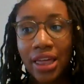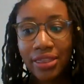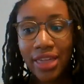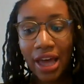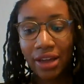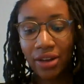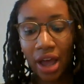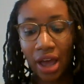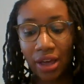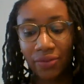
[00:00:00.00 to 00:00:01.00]
that
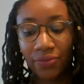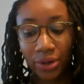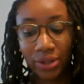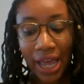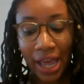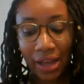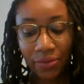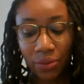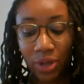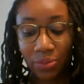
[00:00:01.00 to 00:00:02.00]
folks
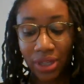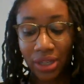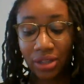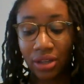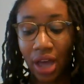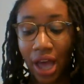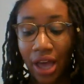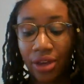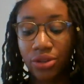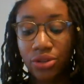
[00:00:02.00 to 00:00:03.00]
have will be
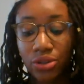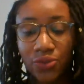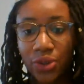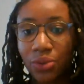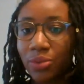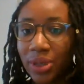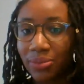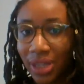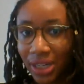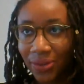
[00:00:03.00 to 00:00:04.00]
useful, will be
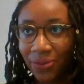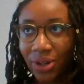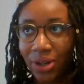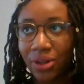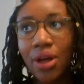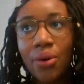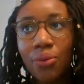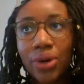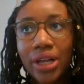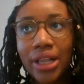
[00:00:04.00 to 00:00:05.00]
meaningful,
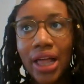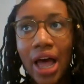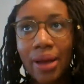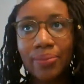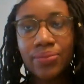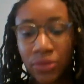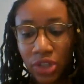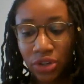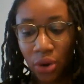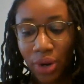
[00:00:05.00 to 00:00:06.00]
will,
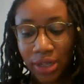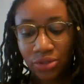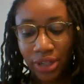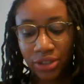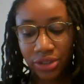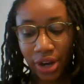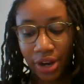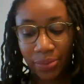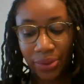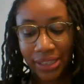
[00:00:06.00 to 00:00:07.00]
what structures
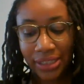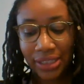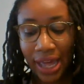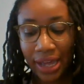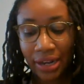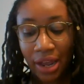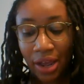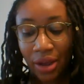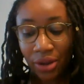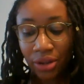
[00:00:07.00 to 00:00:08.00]
are in place that
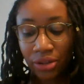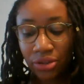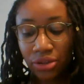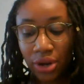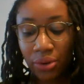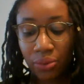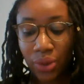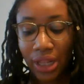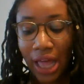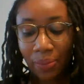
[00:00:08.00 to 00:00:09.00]

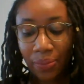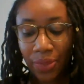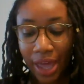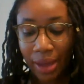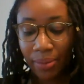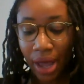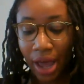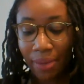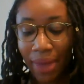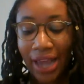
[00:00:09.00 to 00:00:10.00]
will help them
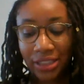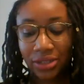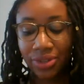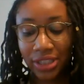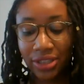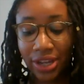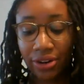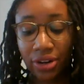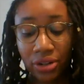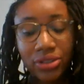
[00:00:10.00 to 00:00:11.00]
actually reach
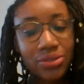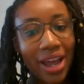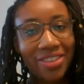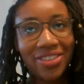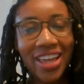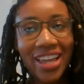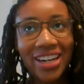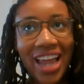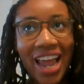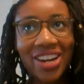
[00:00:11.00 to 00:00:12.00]
their goals, rather
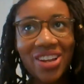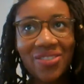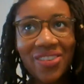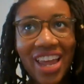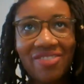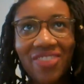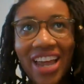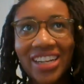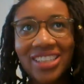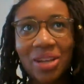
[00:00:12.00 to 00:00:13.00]
than kind of
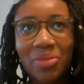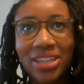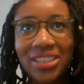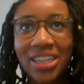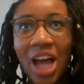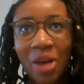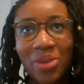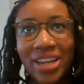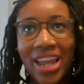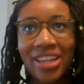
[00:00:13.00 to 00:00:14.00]
inviting somebody to
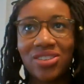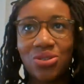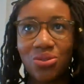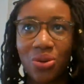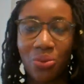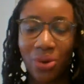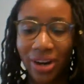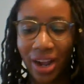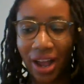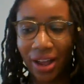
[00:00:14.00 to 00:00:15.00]
come in and do the
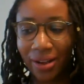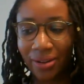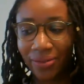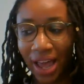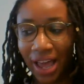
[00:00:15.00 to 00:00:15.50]
work of